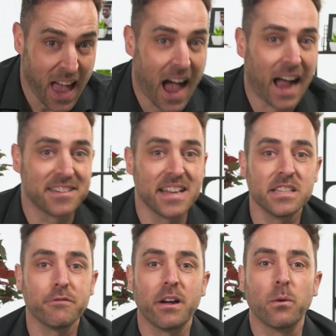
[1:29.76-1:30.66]

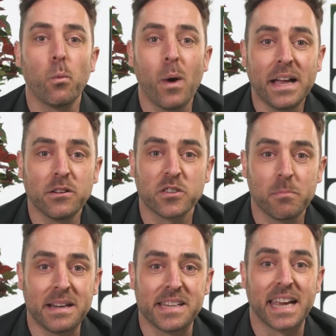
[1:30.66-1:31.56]
Identifying where you're
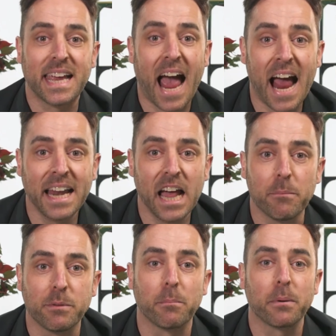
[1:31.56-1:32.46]
spending can
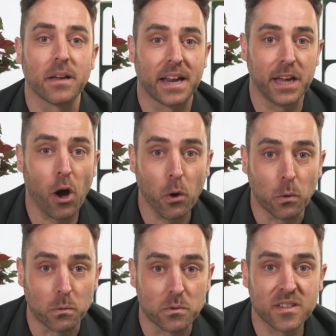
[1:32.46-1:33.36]
help you plug any
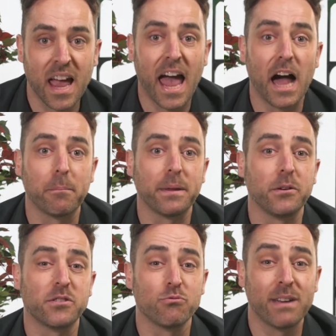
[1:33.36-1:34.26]
holes, helping you
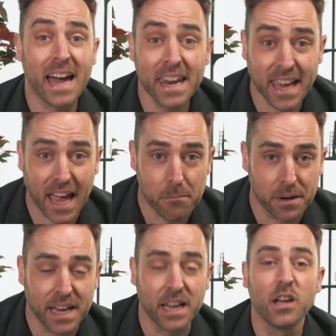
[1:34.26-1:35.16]
to reallocate
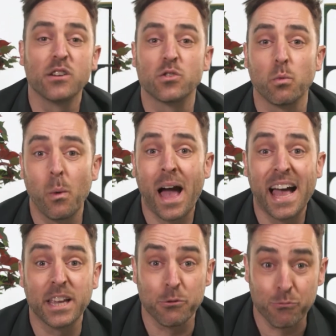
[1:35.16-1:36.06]
money to where
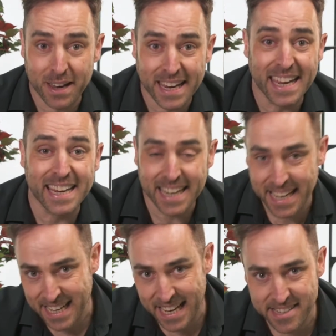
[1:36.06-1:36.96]
you really
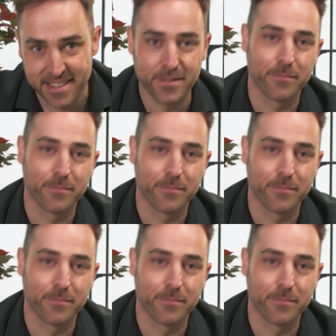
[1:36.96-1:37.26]
need it.